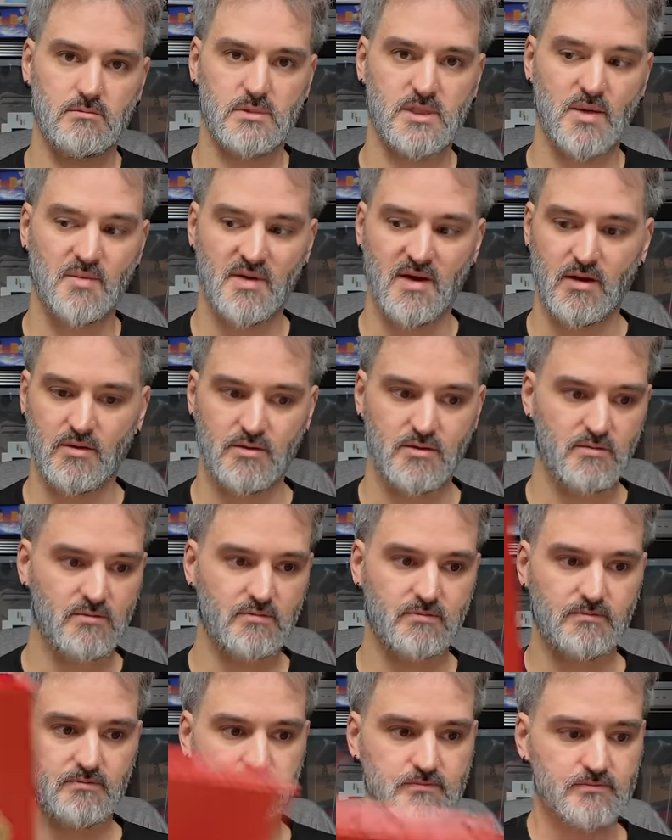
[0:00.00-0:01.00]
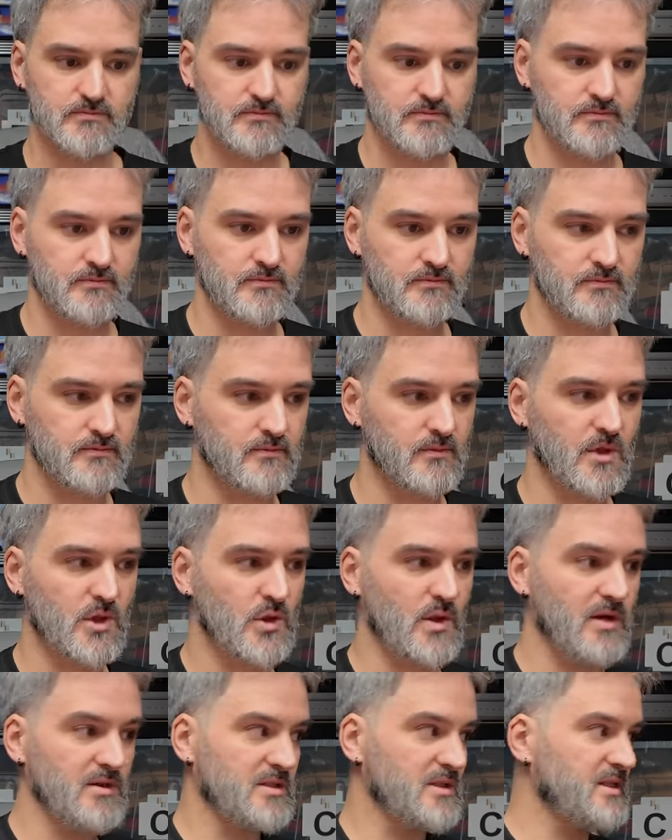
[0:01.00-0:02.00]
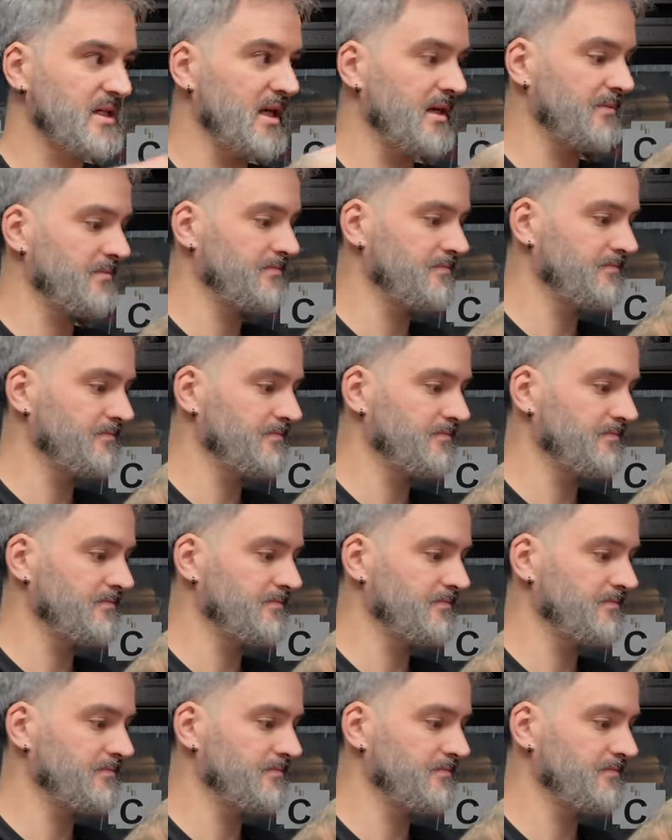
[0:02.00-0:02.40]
£10. Don't know what else to say.